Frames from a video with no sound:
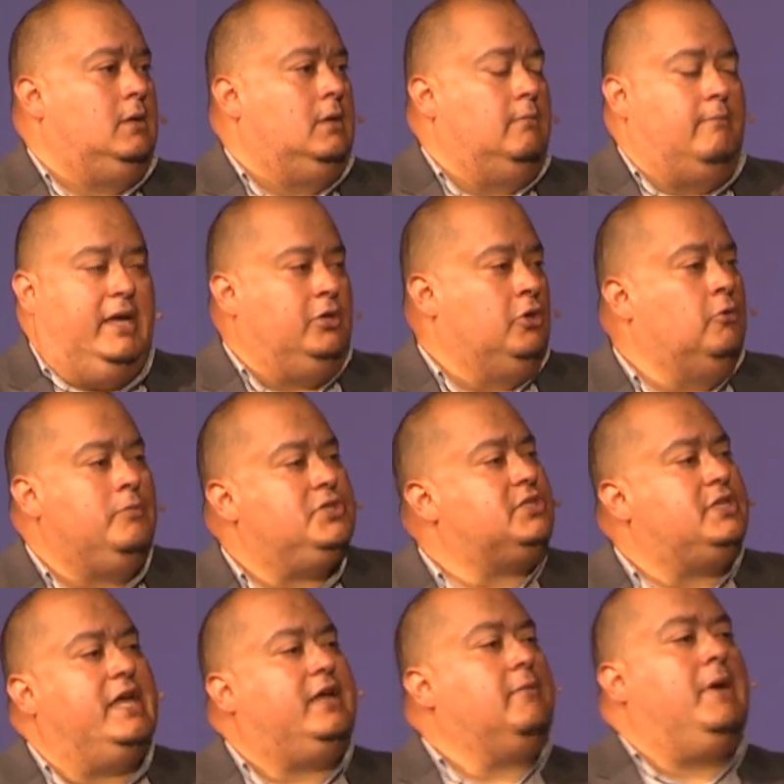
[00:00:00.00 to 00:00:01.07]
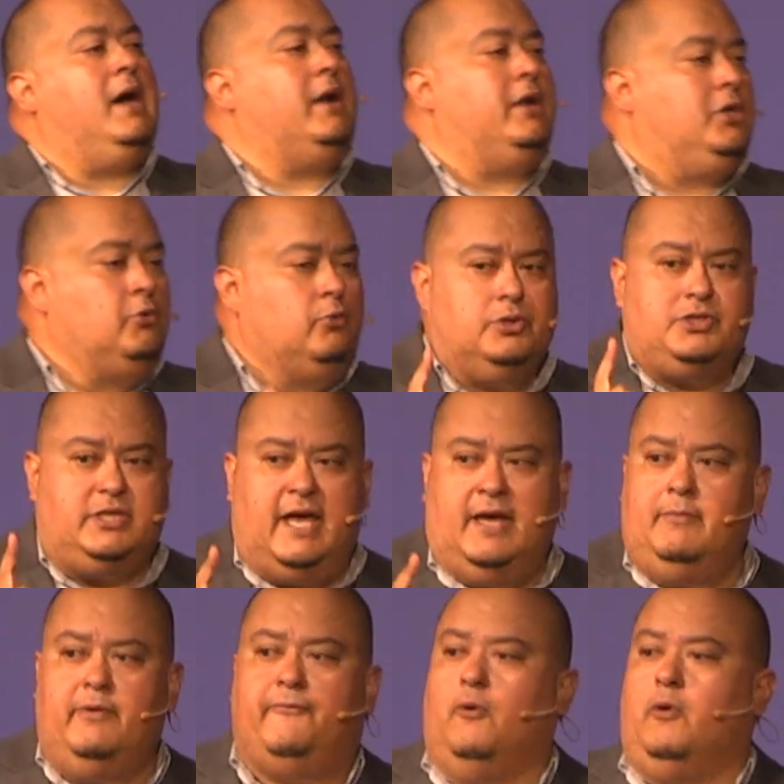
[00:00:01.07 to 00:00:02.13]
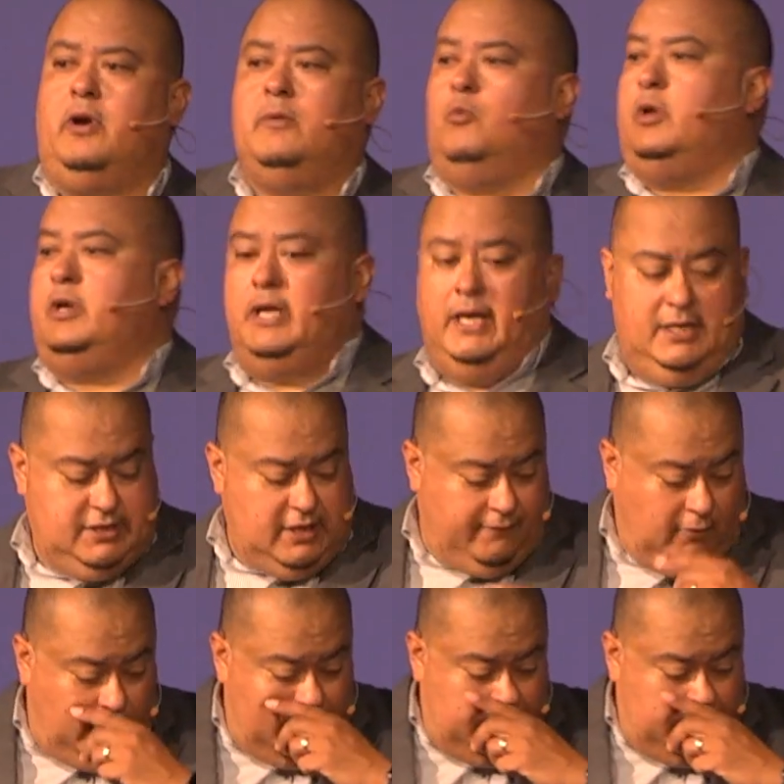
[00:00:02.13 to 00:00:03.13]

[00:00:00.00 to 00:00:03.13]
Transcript: Make no mistake about it, you will stand before Him one day, as I've already